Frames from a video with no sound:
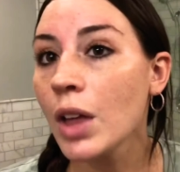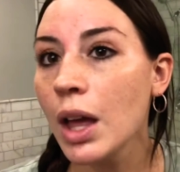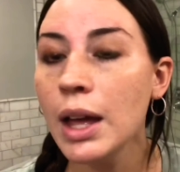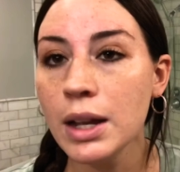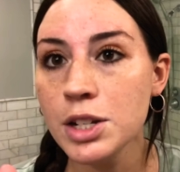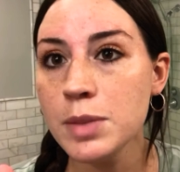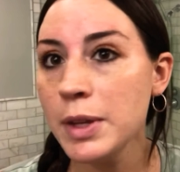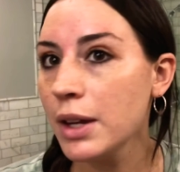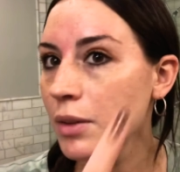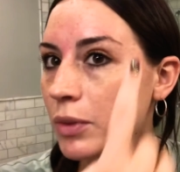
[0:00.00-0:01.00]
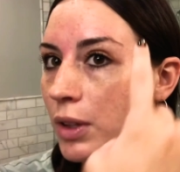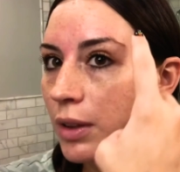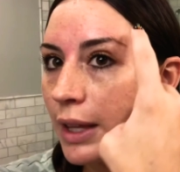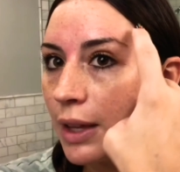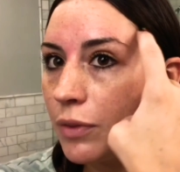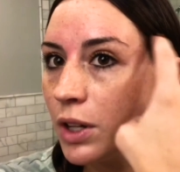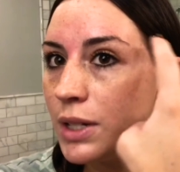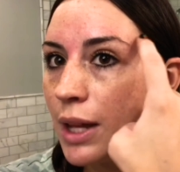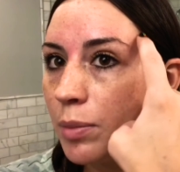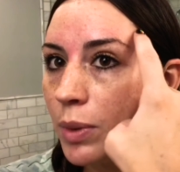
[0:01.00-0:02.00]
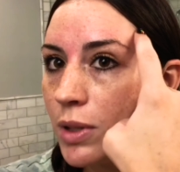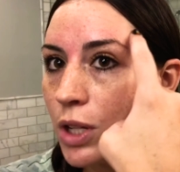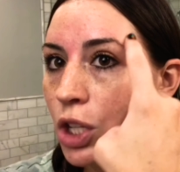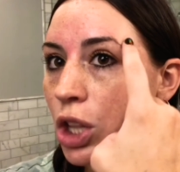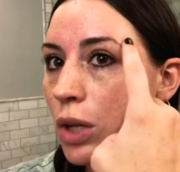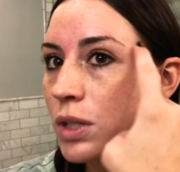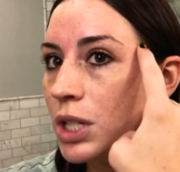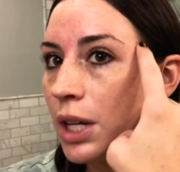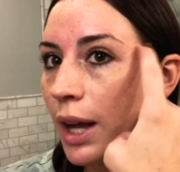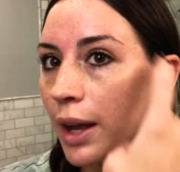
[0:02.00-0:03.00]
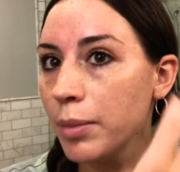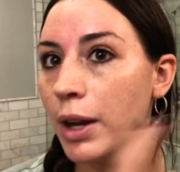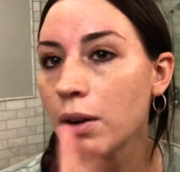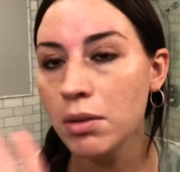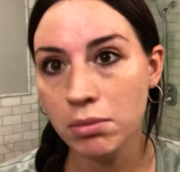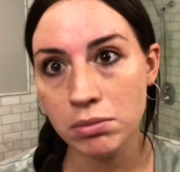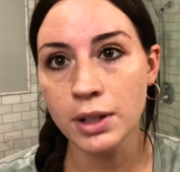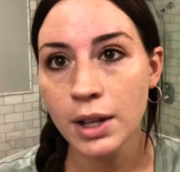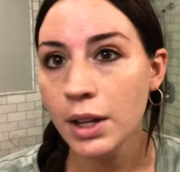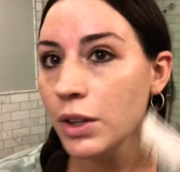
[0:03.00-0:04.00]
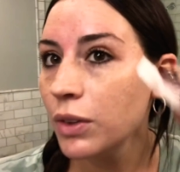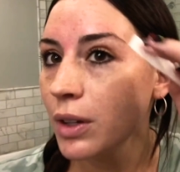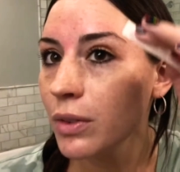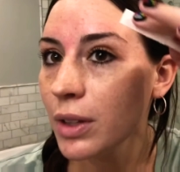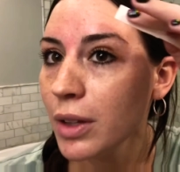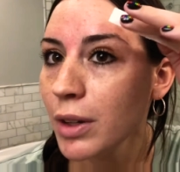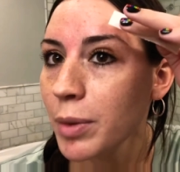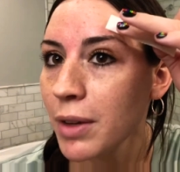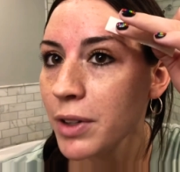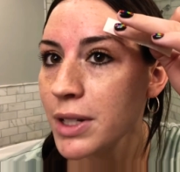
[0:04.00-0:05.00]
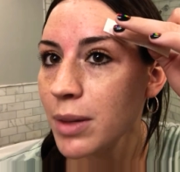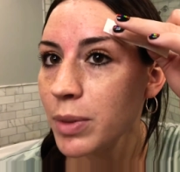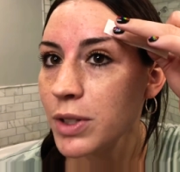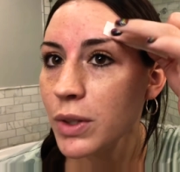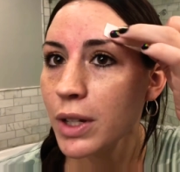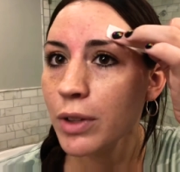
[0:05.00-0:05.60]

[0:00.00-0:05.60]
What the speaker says: And just be careful, like if your temples are close to your eyebrow, you can really rip off your temples. You can rip